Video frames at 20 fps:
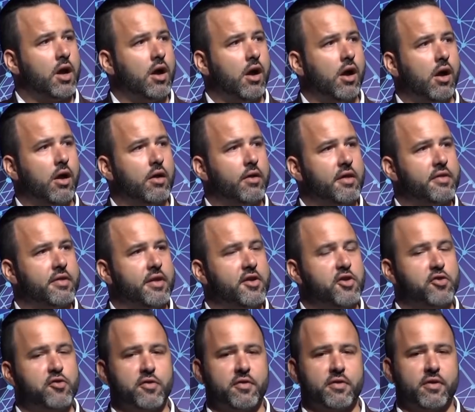that's
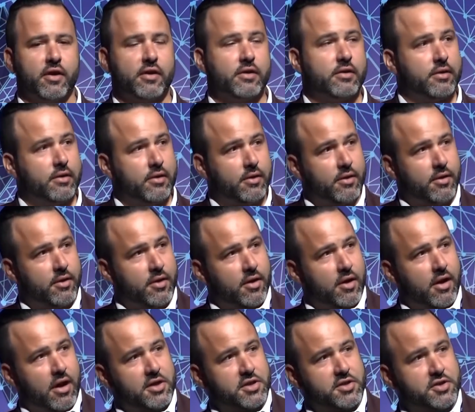interesting.
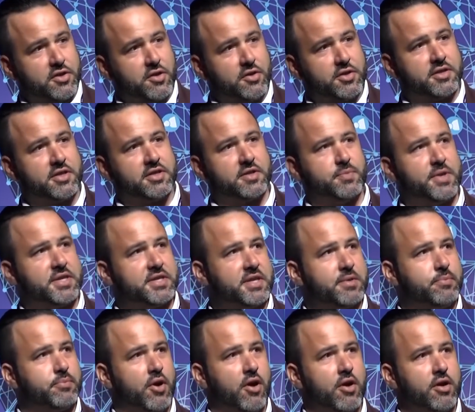I just noticed it's
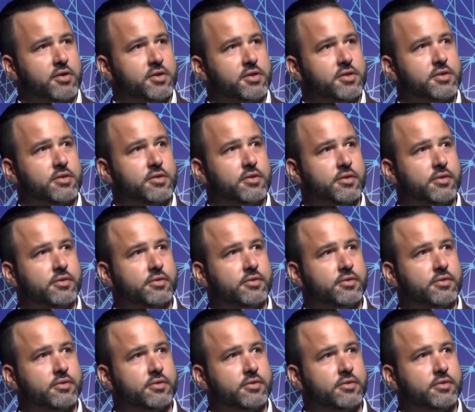missing parts.